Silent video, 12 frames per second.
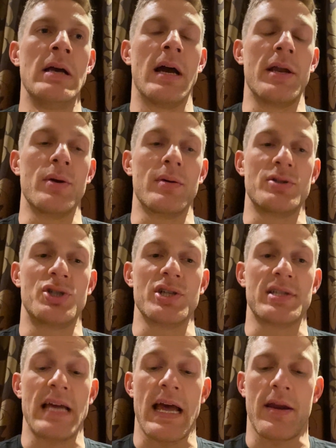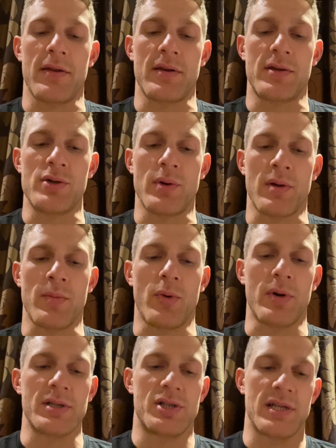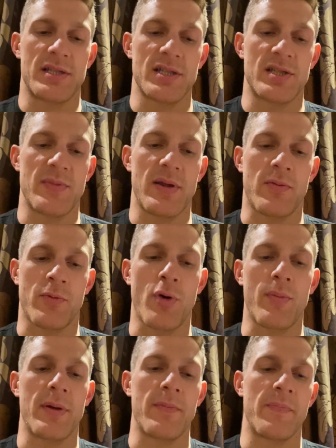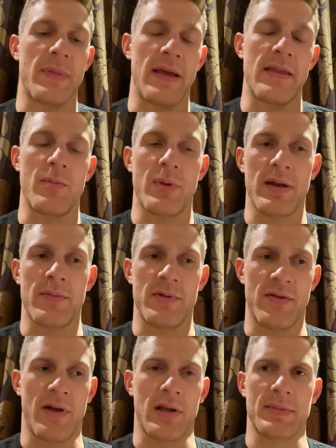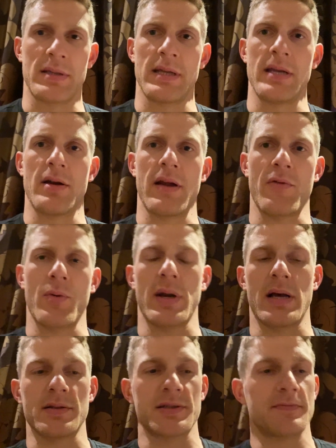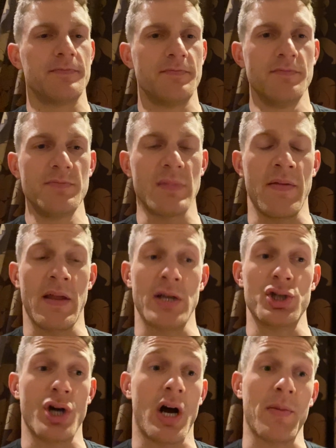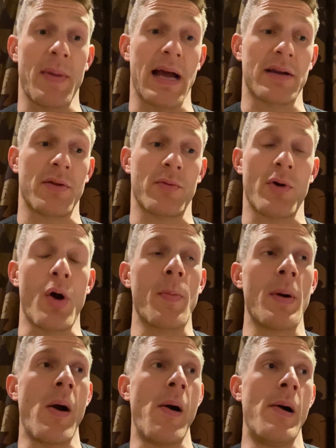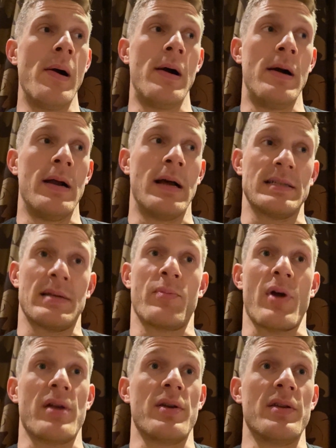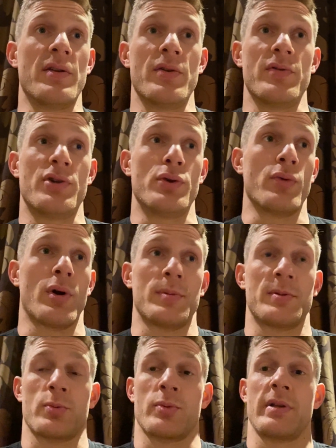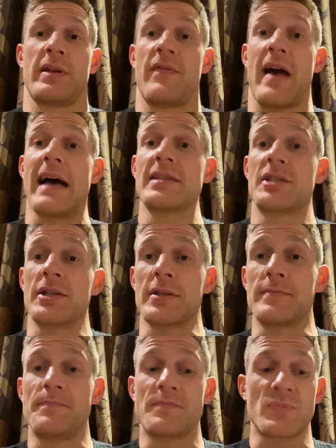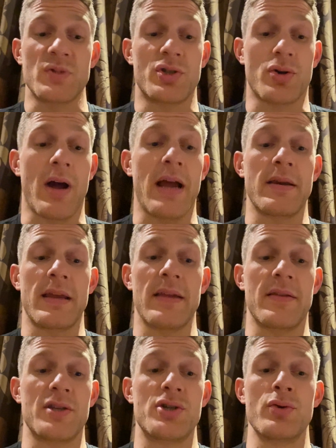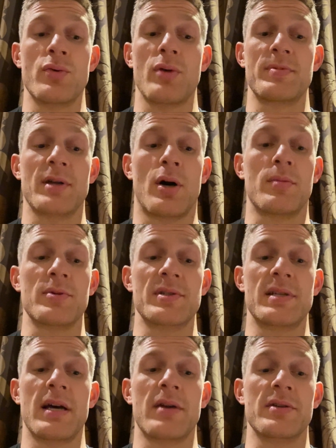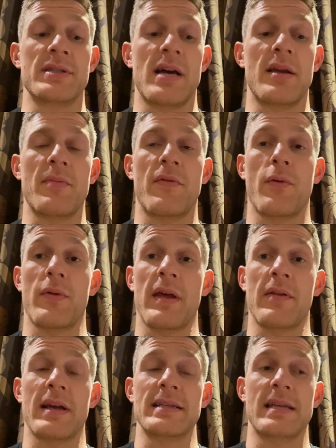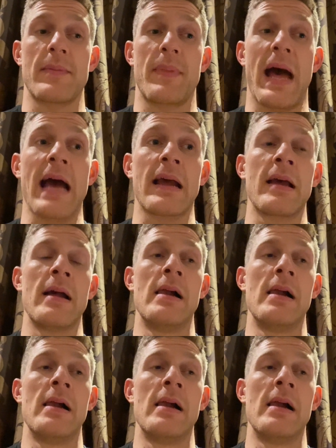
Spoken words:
I knew I was just ahead of the 2 other boys, Jason Smith, Roman, and then we had developed a lead on everyone else. And then I jogged back to the rope. I said, Brent, you need to do 2 ropes really fast here. Try and get the 2 ropes almost done or done before the other guys get back.